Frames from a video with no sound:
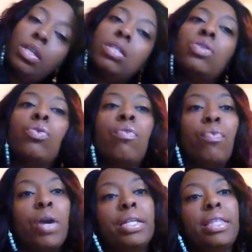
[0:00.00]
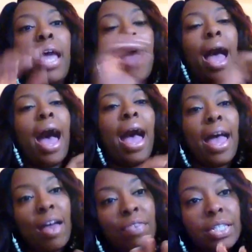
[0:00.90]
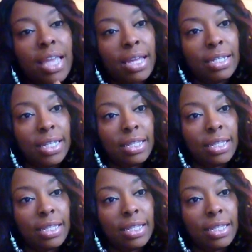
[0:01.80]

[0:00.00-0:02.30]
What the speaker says: to avoid that, I have a technique